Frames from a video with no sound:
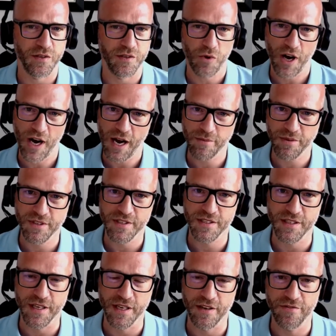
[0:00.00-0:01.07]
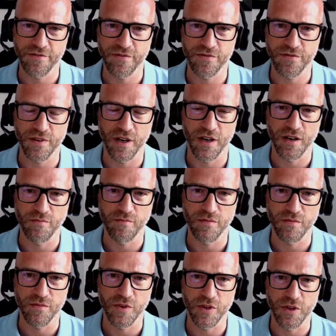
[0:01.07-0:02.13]
So what happens if
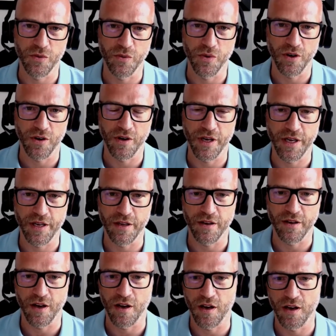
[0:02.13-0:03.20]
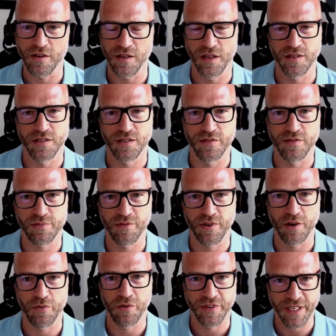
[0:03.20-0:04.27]
you are a service
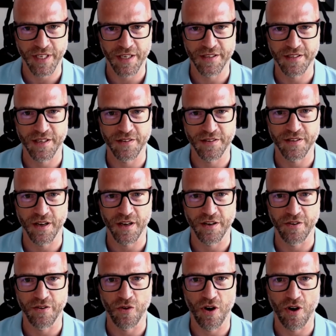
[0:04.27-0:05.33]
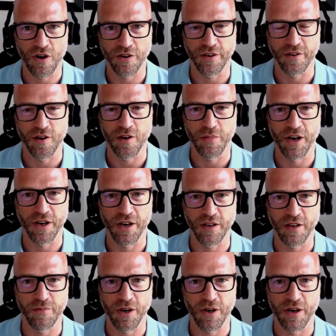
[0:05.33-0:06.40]
provider with a data center and you aren't
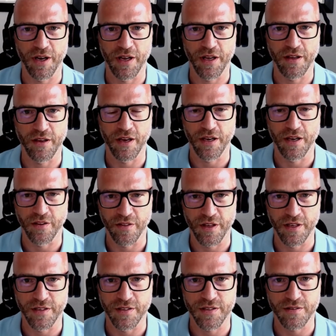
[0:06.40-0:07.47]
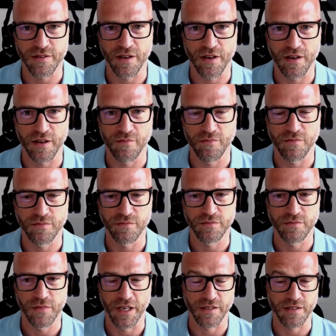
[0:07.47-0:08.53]
abiding by any of these, I
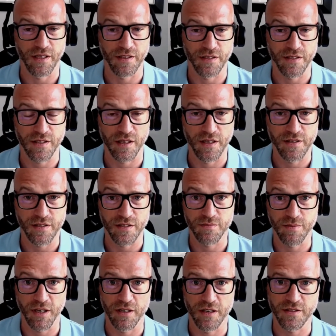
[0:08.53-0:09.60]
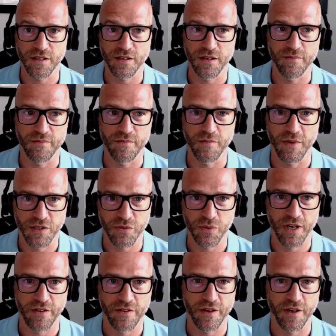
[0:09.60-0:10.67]
guess, legislations by
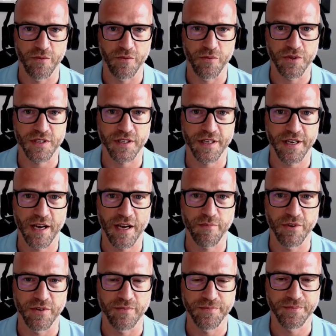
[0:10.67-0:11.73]
2030? What's going to happen?